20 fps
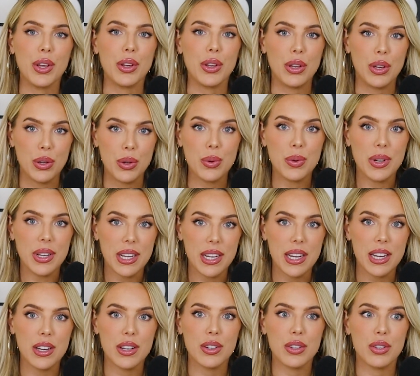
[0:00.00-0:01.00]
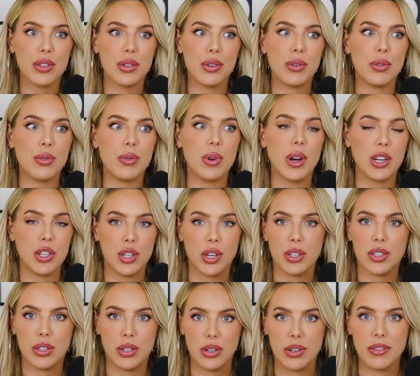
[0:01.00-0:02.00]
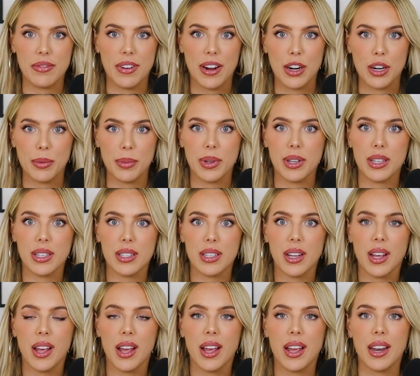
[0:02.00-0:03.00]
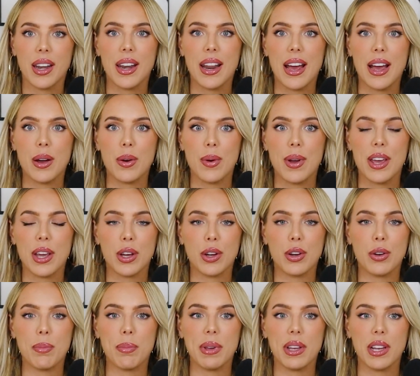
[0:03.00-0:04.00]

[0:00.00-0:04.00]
you need to adjust your environment. Now, it could